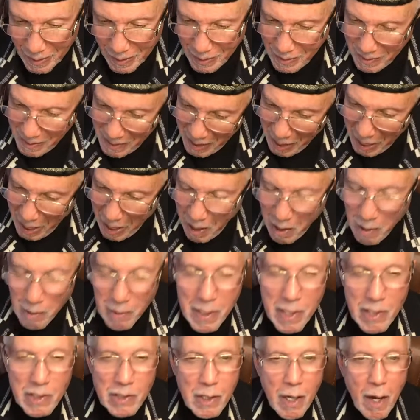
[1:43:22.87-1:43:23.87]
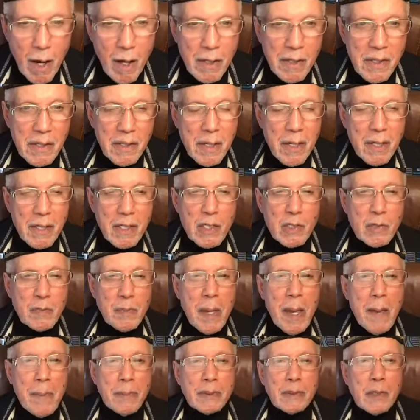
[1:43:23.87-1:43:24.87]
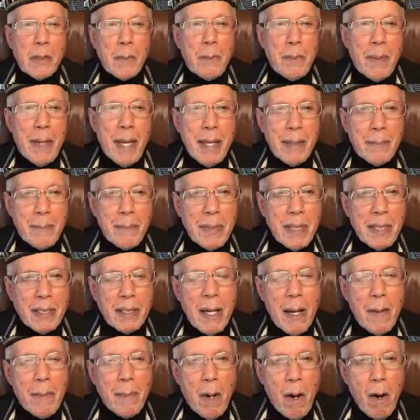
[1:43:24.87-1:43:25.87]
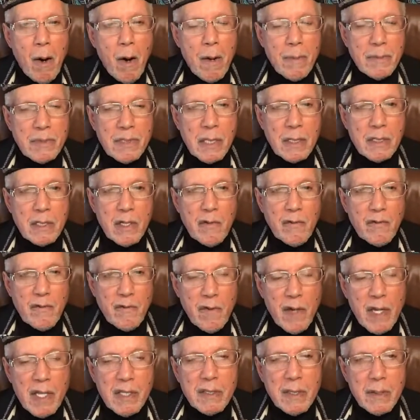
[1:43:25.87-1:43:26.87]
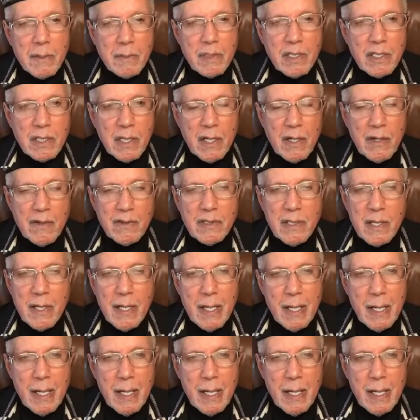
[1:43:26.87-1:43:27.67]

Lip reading: Now he's calling on his people to pick up arms and defend themselves